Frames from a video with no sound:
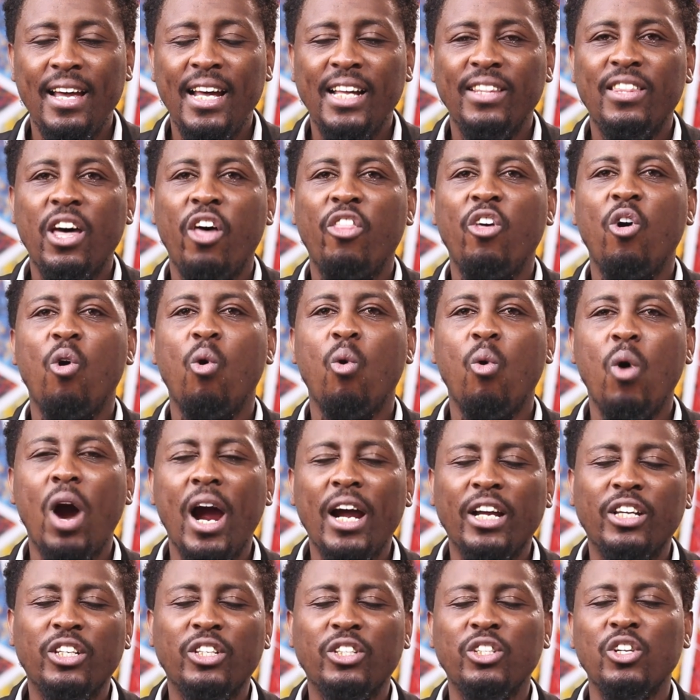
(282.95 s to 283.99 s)
that the
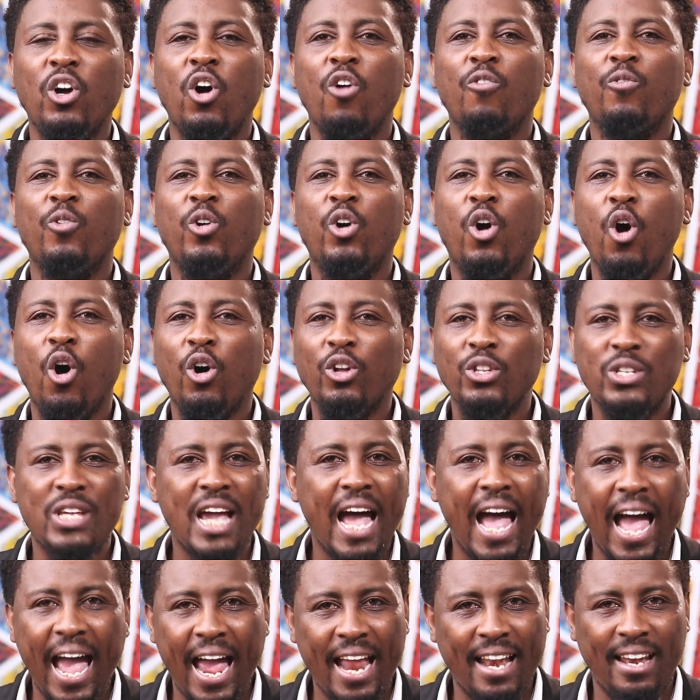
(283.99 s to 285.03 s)
works of God's
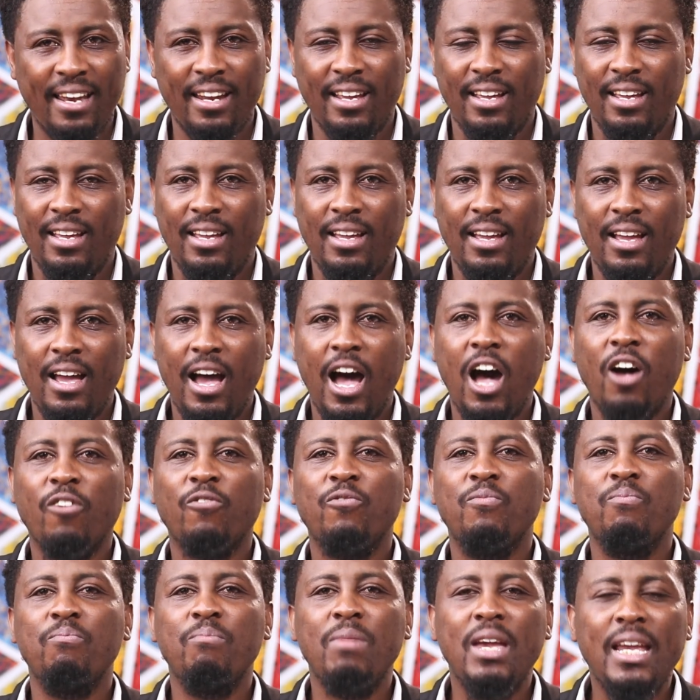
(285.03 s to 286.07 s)
hand
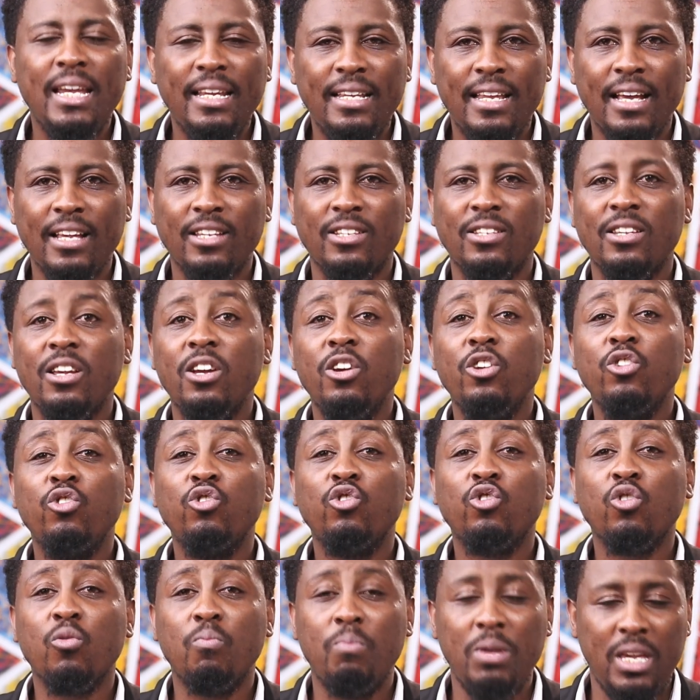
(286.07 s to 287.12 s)
have made us
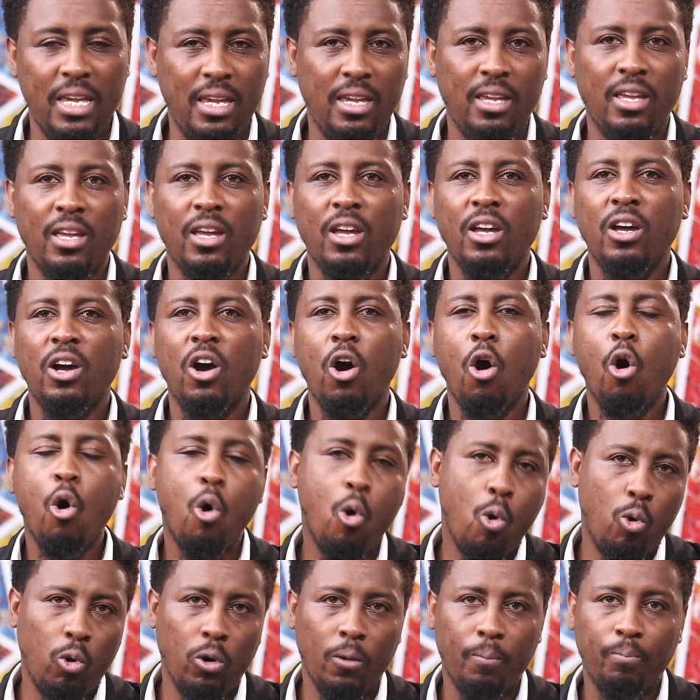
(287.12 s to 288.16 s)
to be
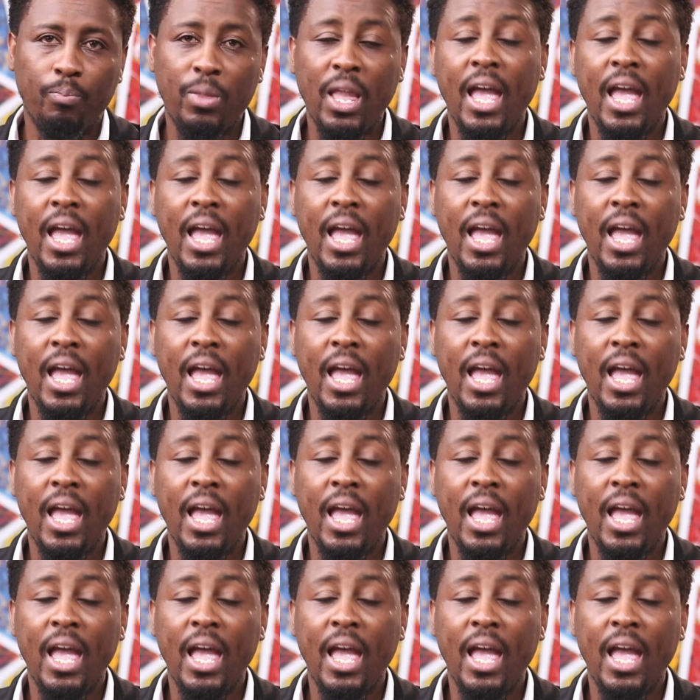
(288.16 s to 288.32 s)
whole.